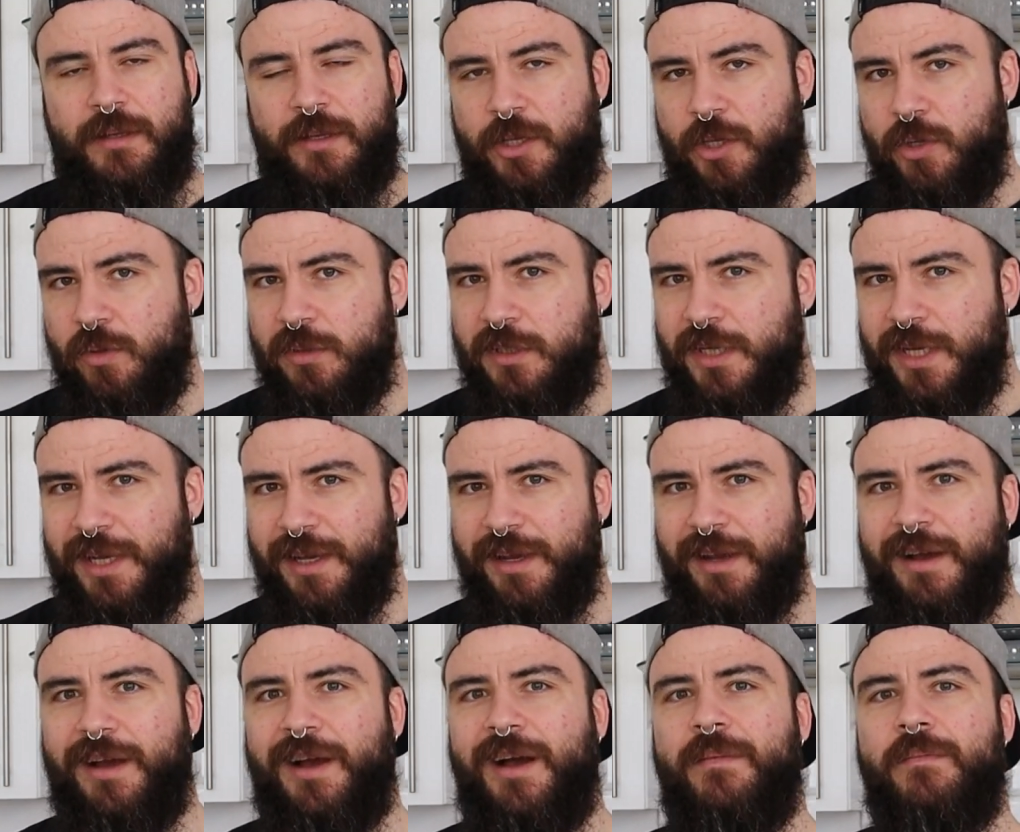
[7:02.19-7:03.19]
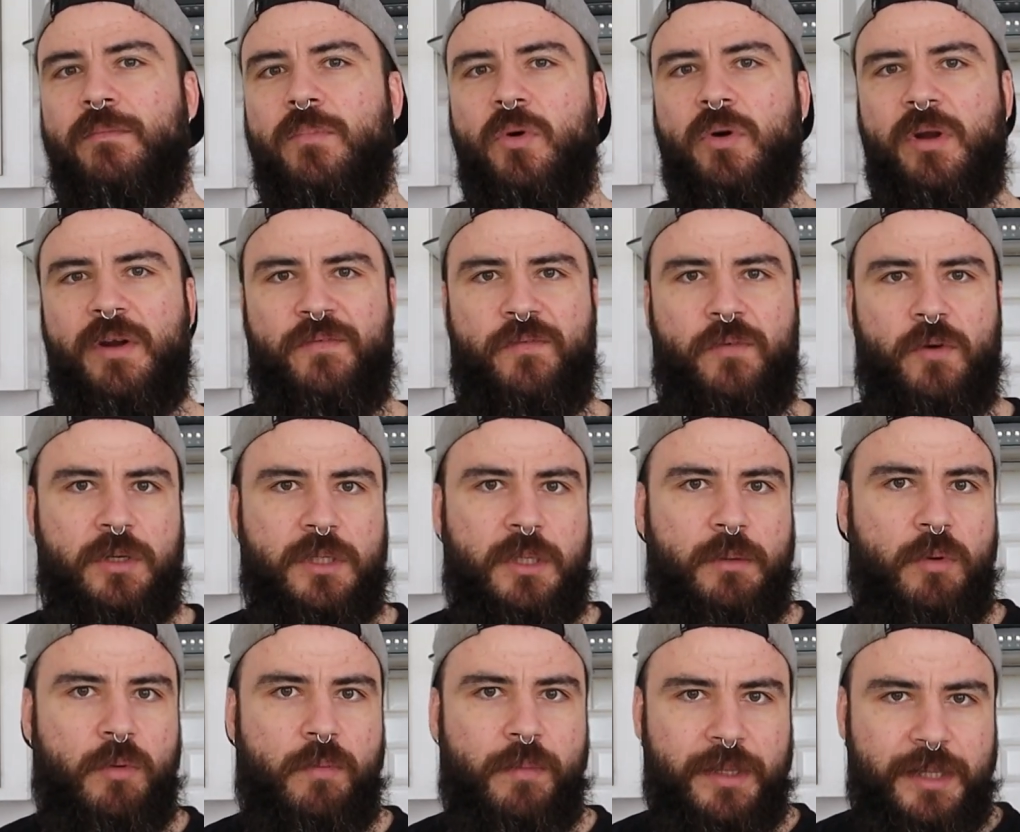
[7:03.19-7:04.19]
using a more
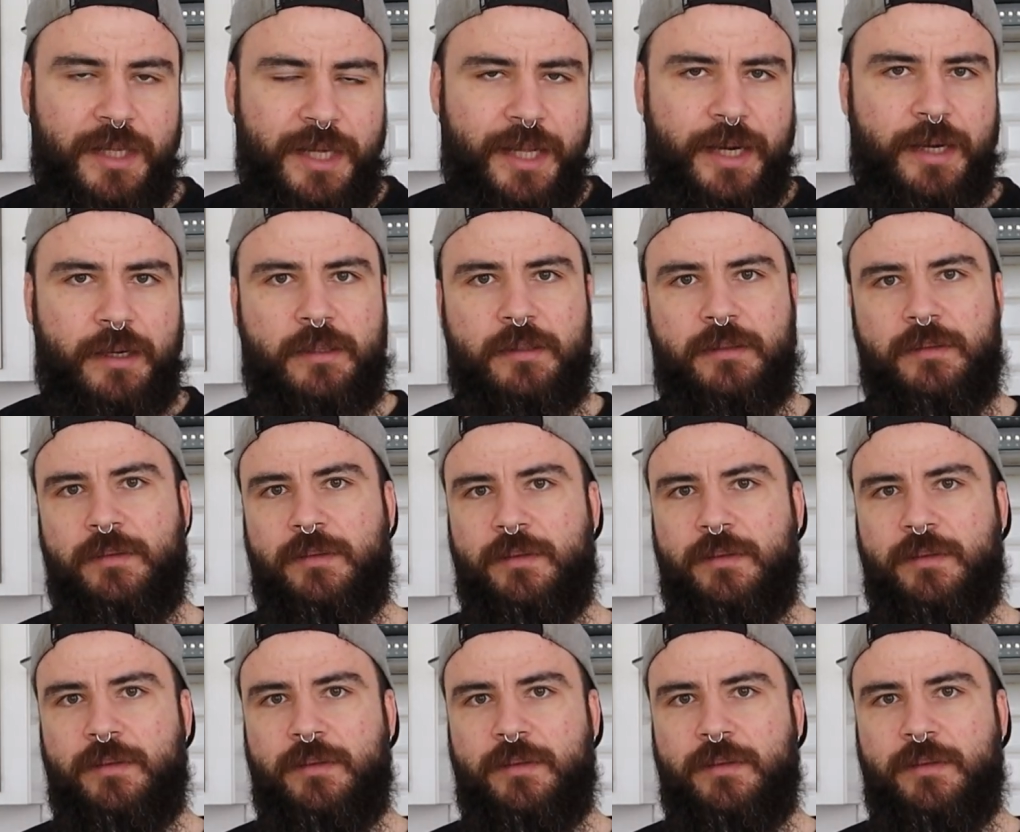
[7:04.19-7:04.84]
affordable material